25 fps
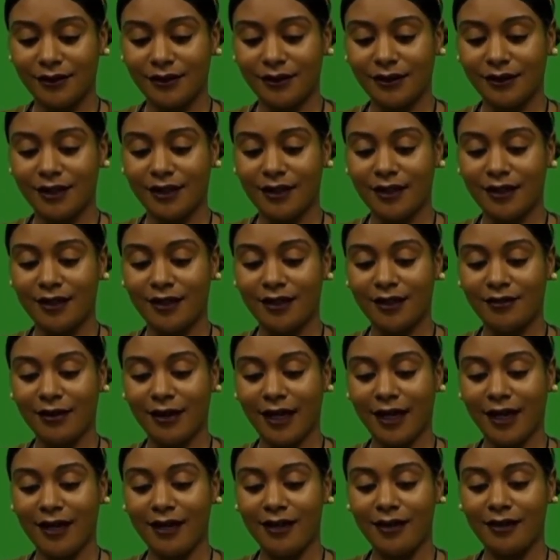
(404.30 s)

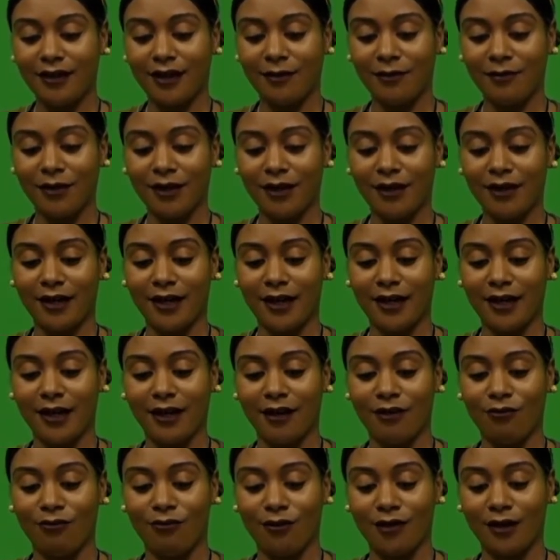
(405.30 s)
Okay, and I'm going to
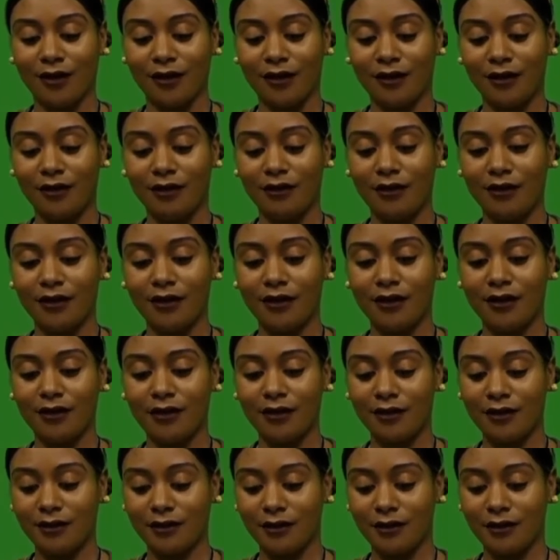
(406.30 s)
add one here.